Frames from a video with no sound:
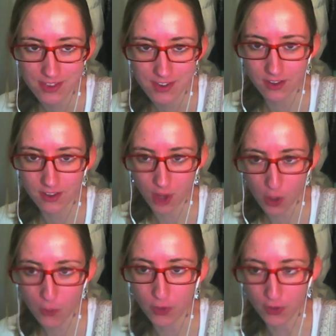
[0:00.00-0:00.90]
the
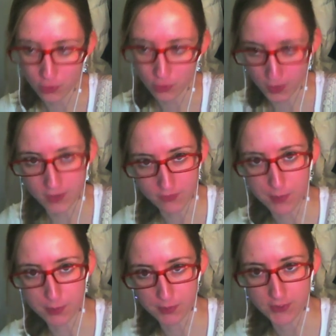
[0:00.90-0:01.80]
lower
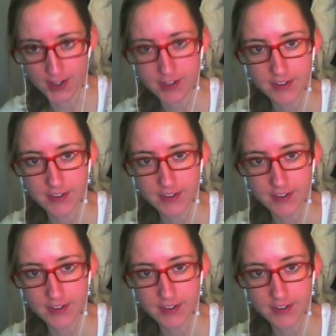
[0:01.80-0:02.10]
25%,